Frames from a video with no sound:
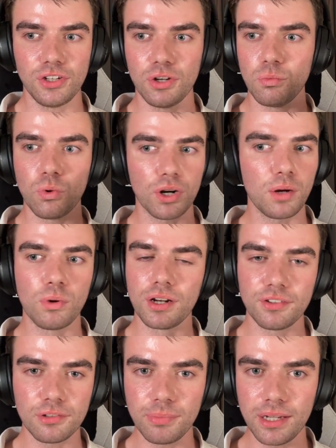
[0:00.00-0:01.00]
what I
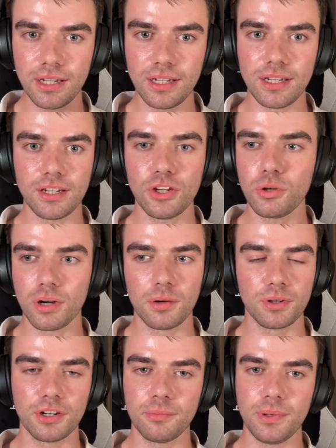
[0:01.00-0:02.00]
wanted to be, who
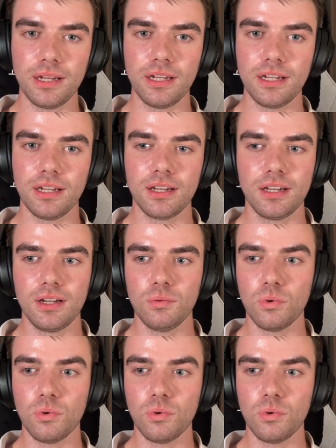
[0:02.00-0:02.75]
I wanted to be,